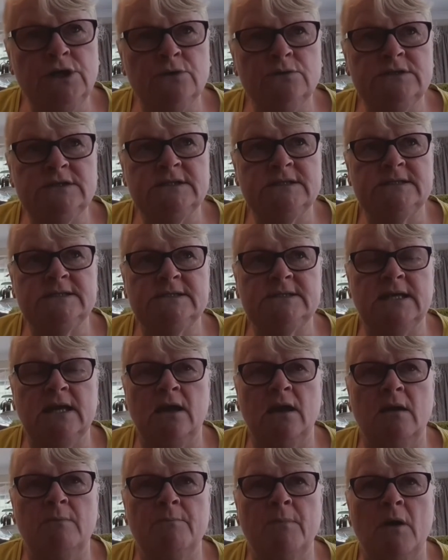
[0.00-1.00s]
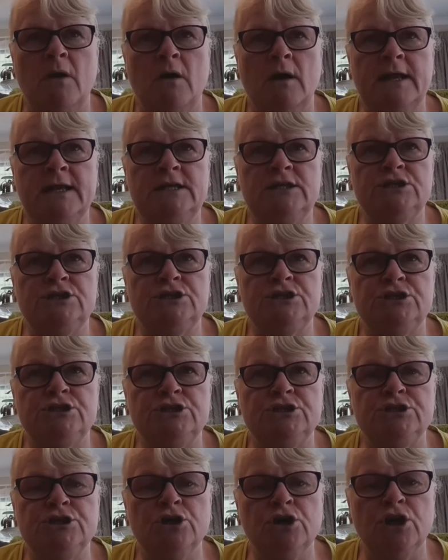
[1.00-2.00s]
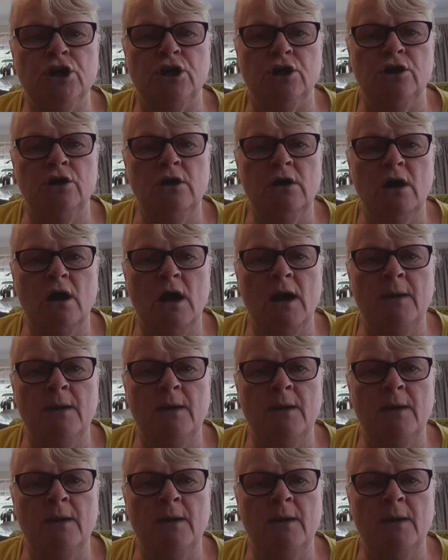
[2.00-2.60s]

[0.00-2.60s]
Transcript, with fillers: noticed that my sugar,